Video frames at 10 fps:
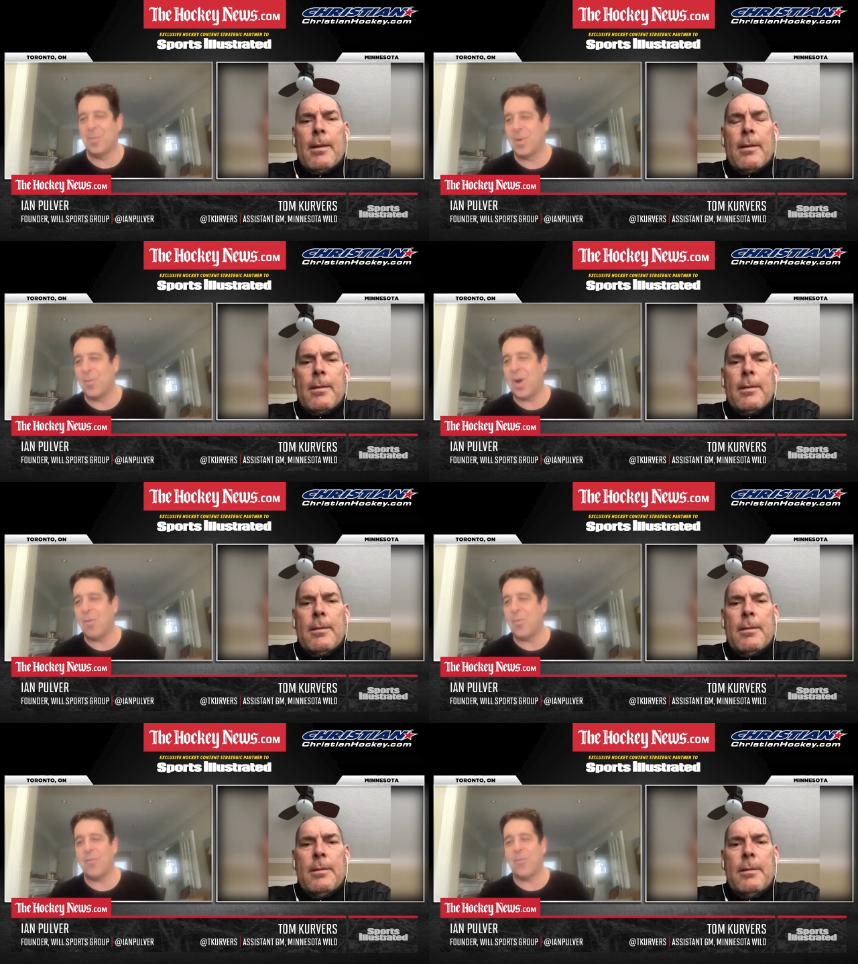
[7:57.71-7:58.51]
Speaker 1: But
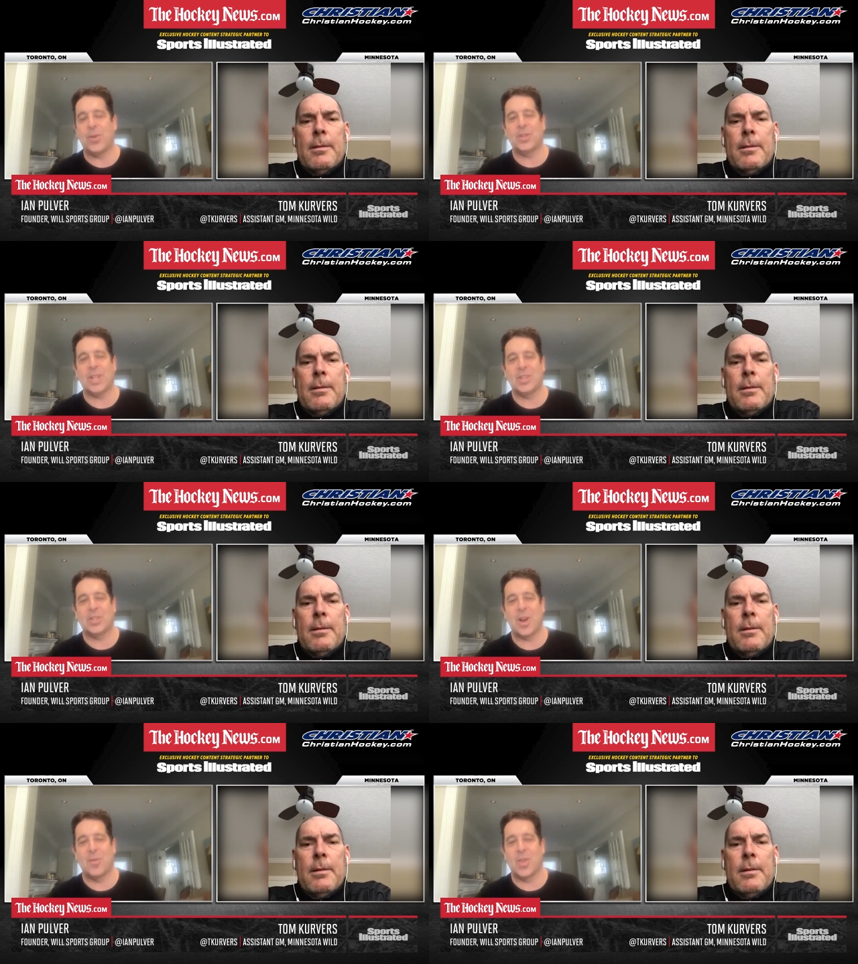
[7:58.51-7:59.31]
what what first? Let's
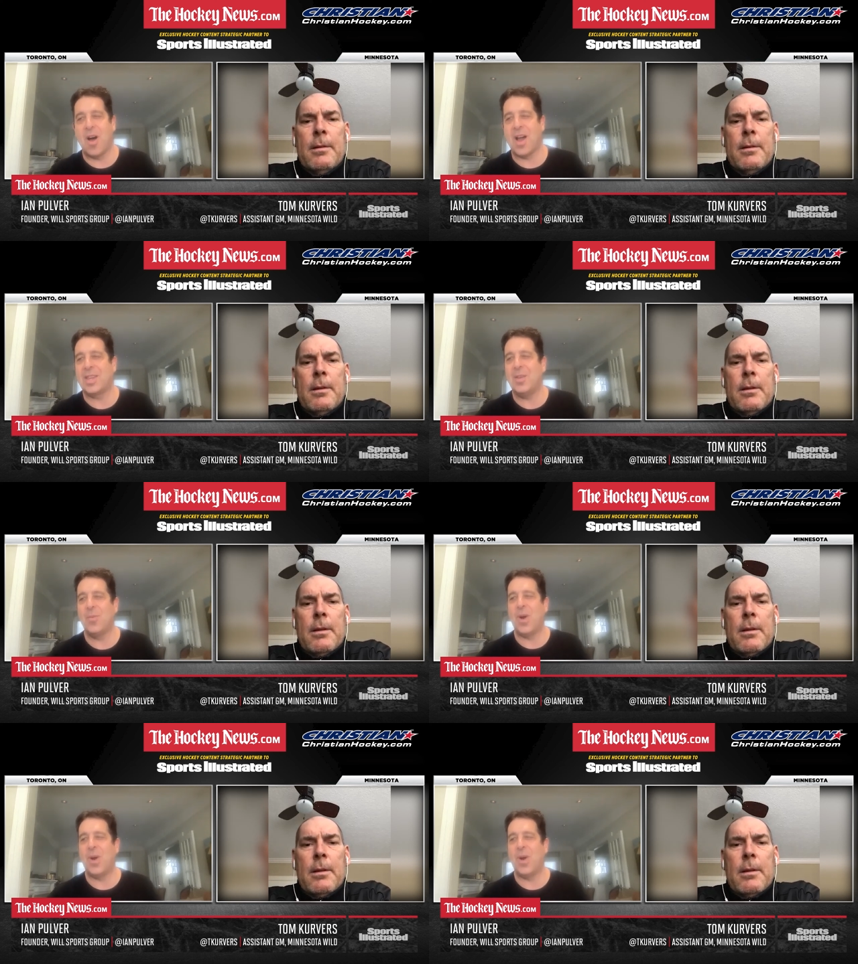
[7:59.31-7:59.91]
start with hockey.